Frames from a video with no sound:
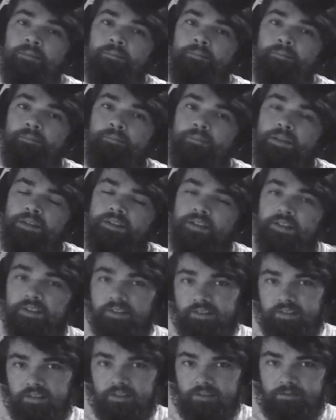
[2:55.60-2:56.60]
but tons of
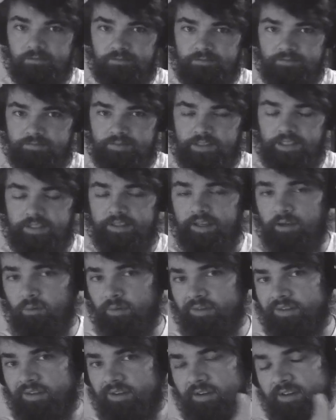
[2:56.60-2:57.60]
stuff. Like, I
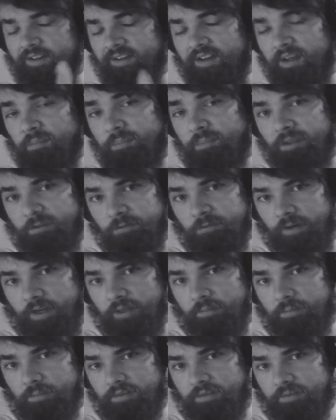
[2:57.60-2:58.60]
want the art to not be in
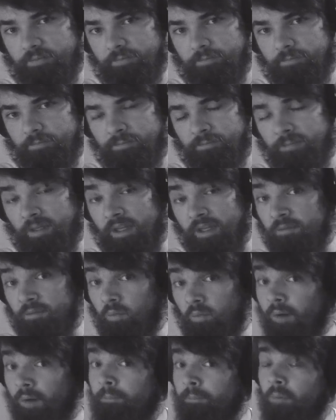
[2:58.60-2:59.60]
frames, but I
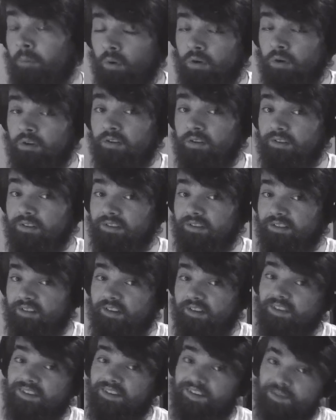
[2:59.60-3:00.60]
want borders
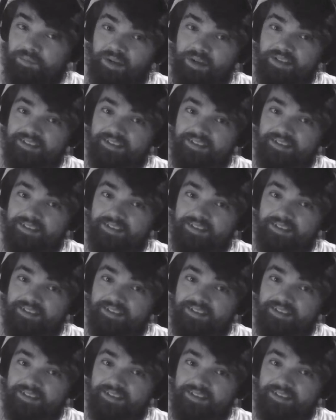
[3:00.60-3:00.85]
on the spreads